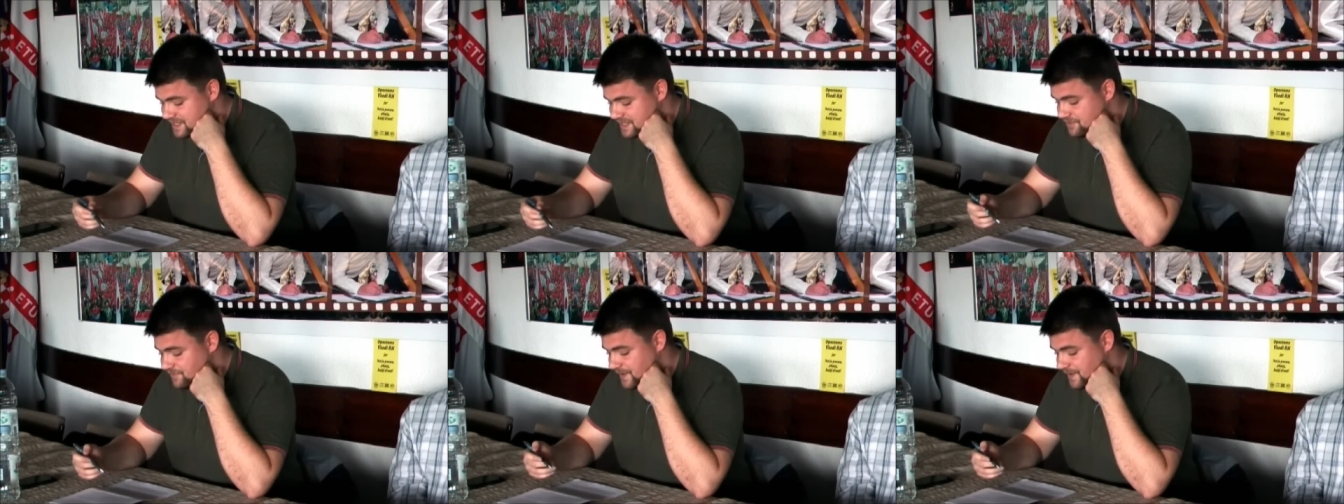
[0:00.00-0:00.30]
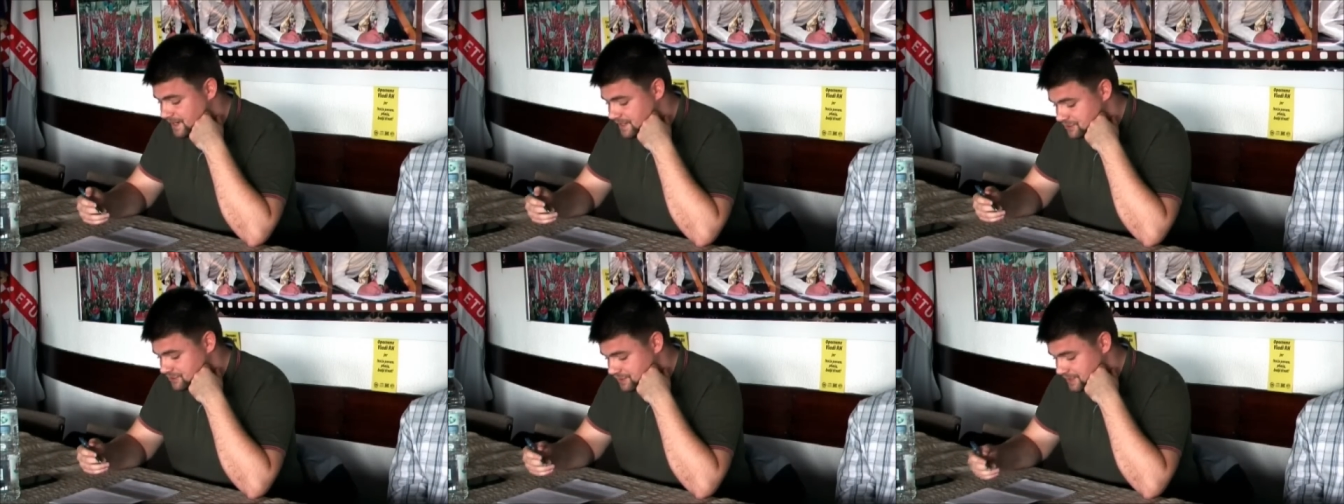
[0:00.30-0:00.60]

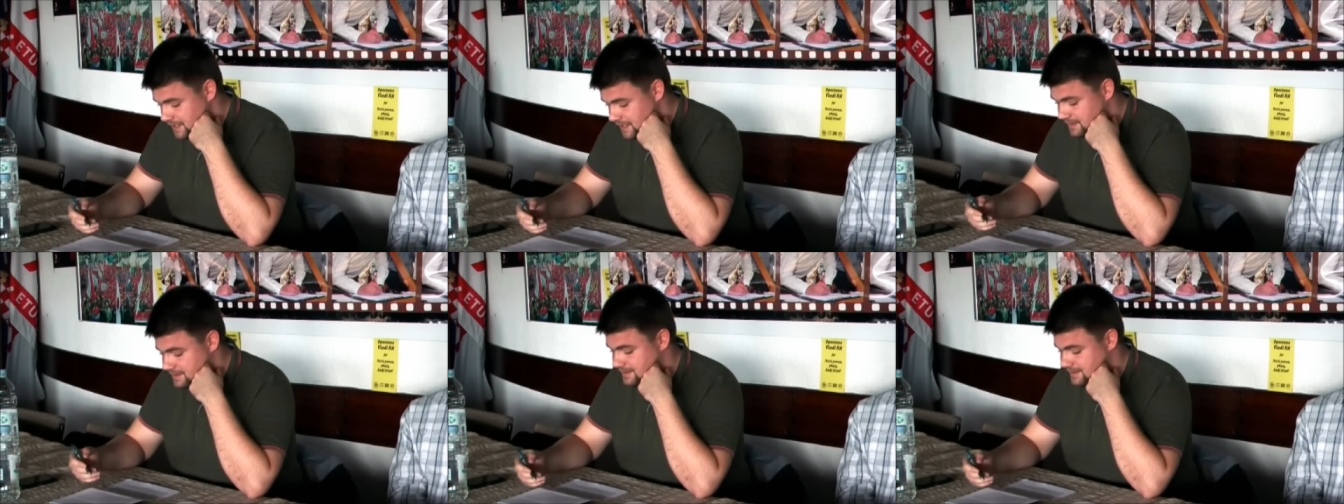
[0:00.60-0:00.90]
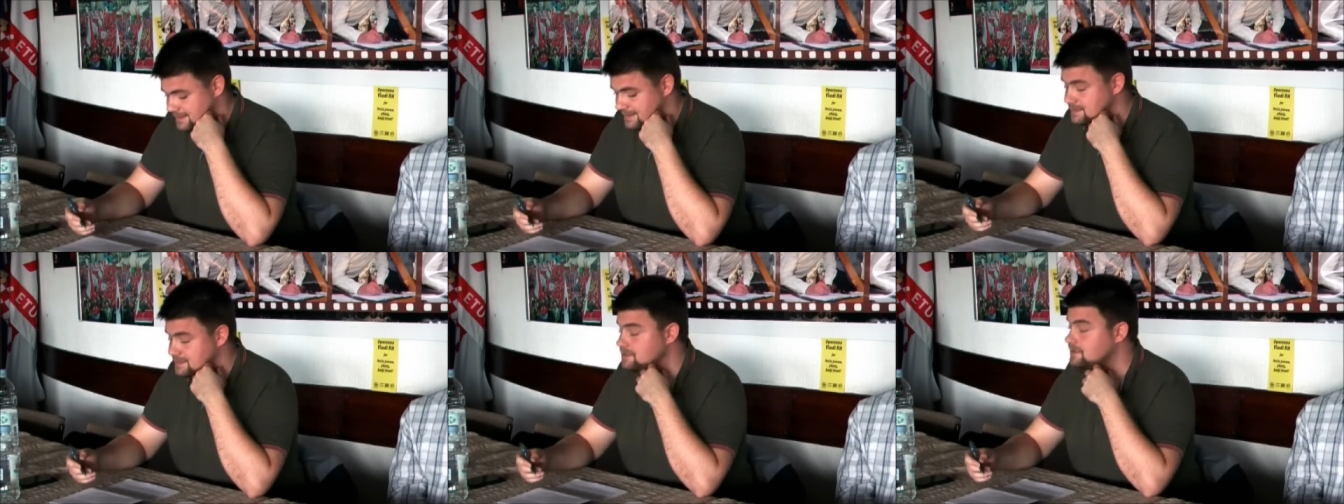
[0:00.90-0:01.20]

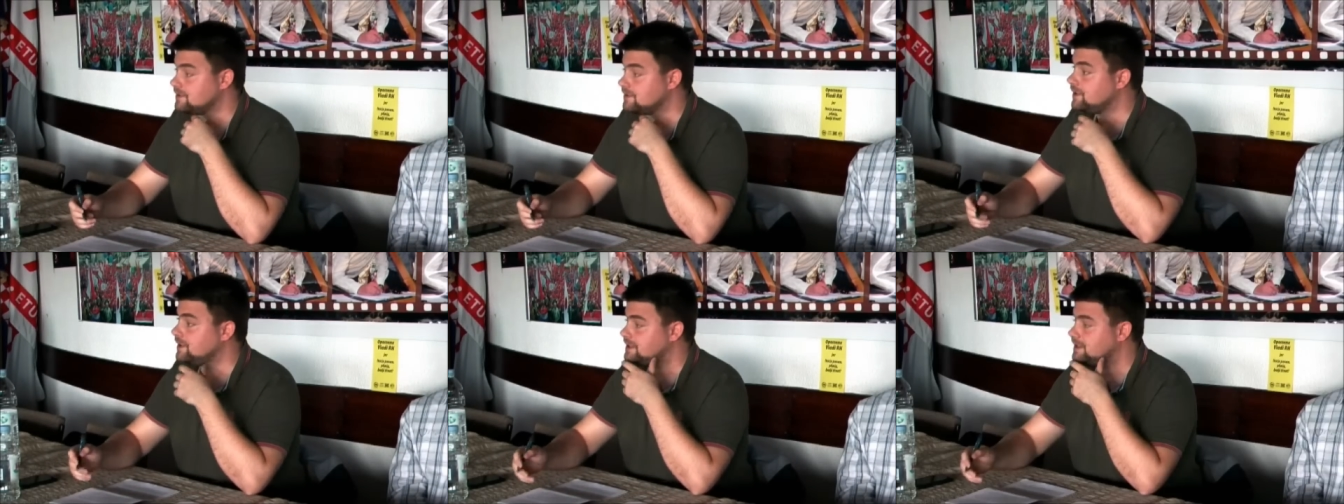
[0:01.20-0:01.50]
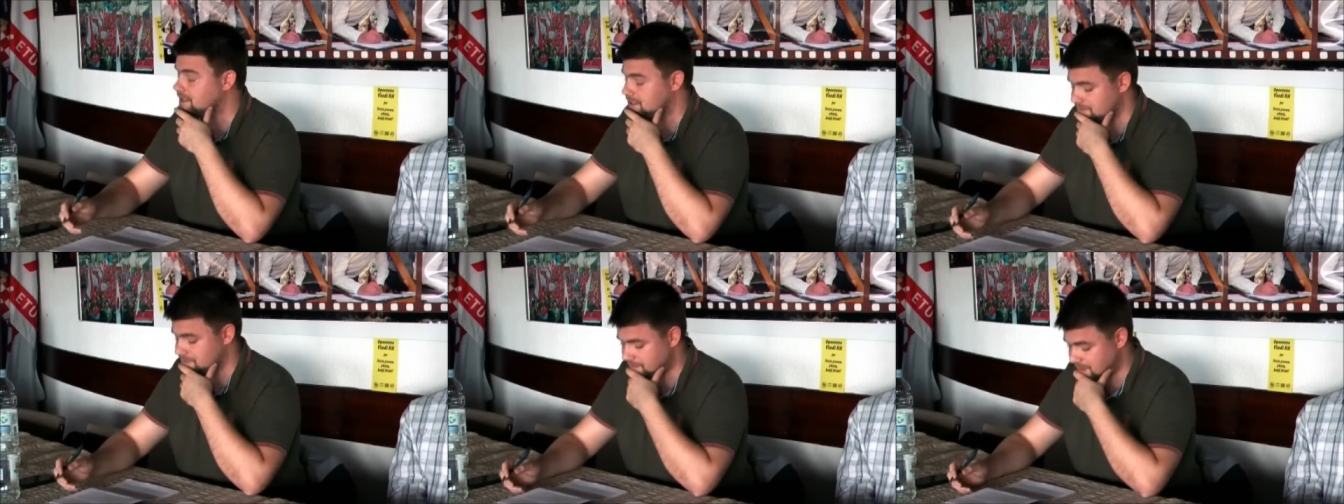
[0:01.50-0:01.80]
differentiated these concrete
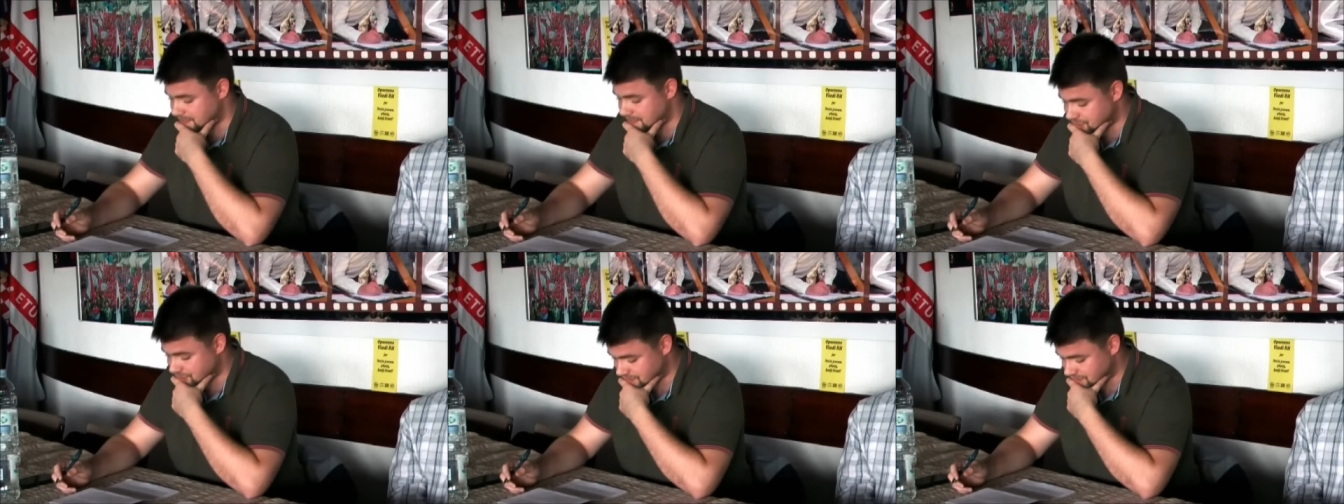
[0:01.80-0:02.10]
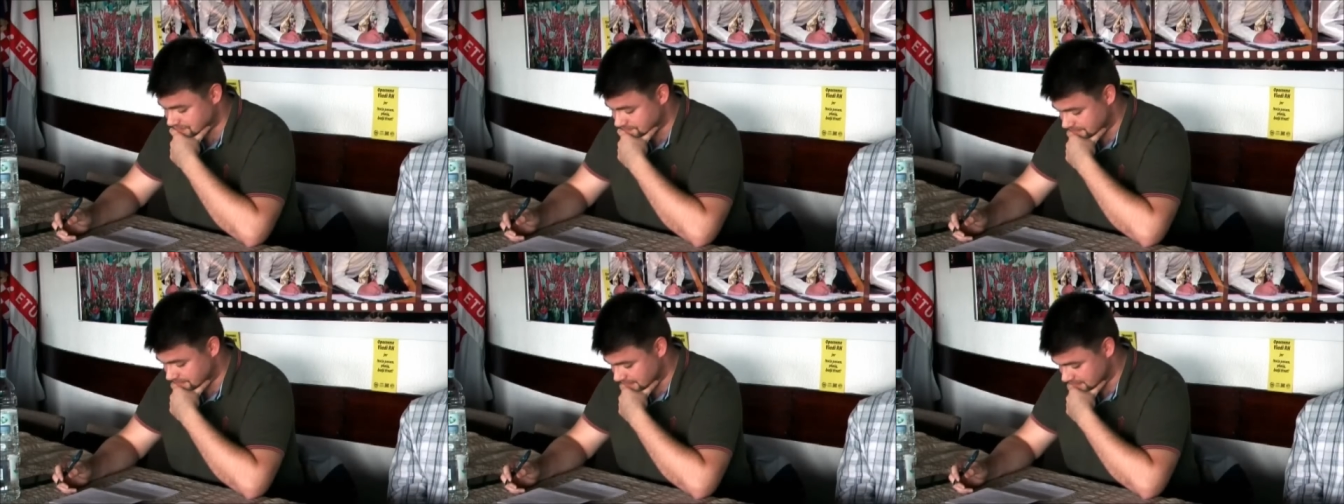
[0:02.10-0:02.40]

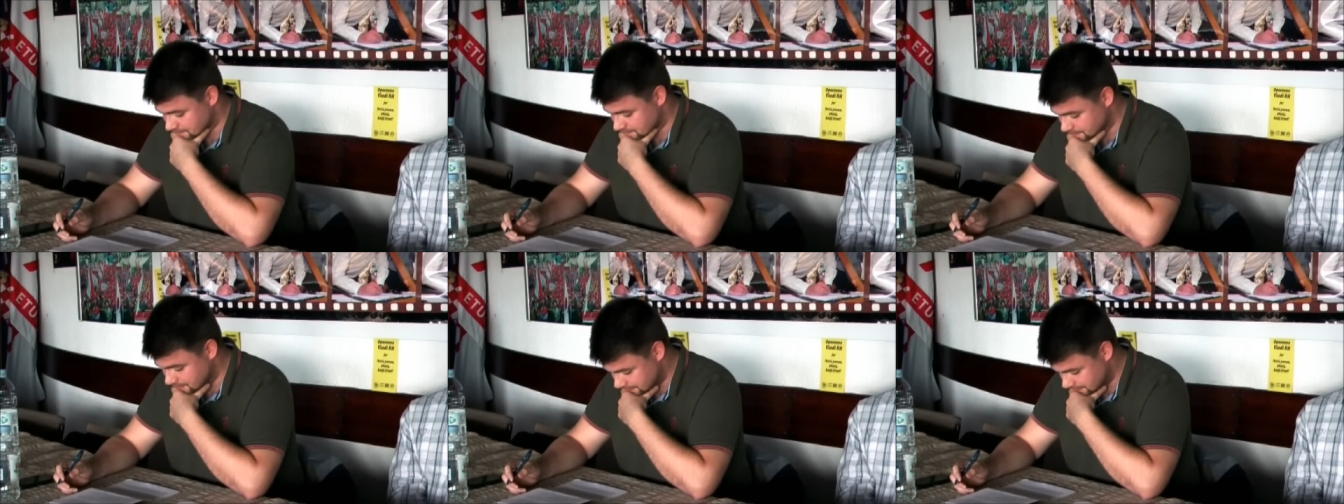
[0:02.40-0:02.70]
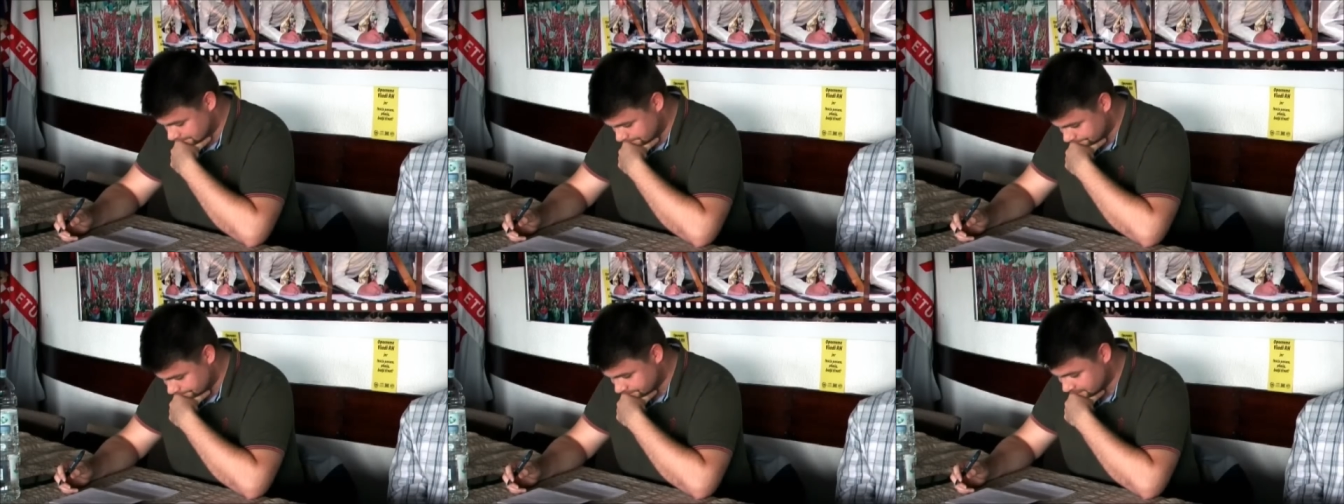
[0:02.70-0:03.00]
expressions might be.